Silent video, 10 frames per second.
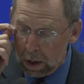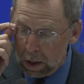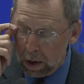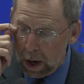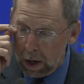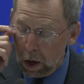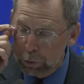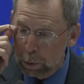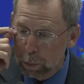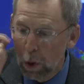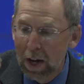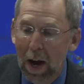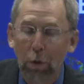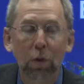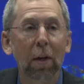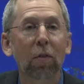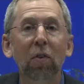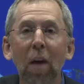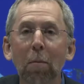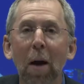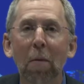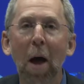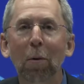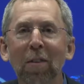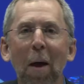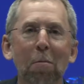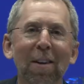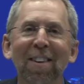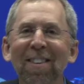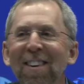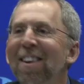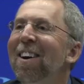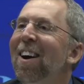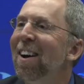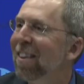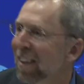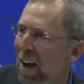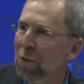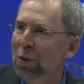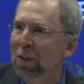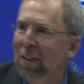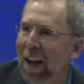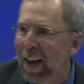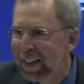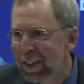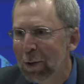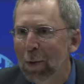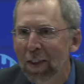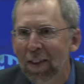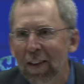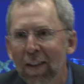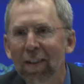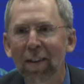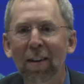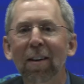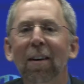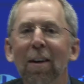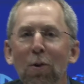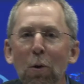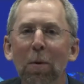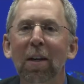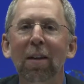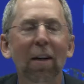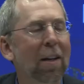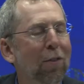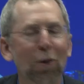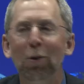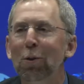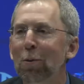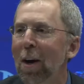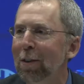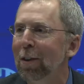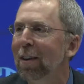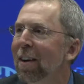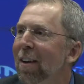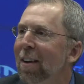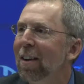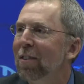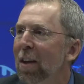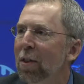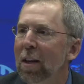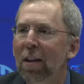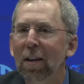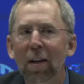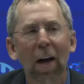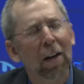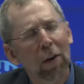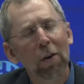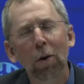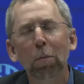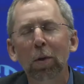You know, I'd also point out at the same time that was happening, uh, the council had to deal with uh, uh a newbie institute director because I think uh, I, don't, I, don't know